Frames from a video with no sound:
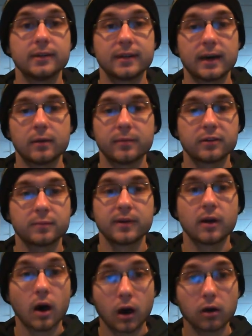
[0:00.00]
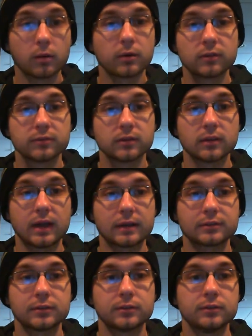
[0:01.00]
Talbot's been horrible for the
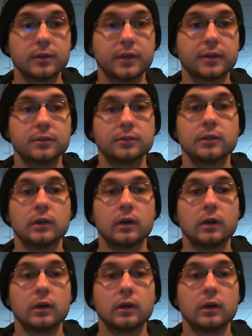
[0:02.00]
last two years.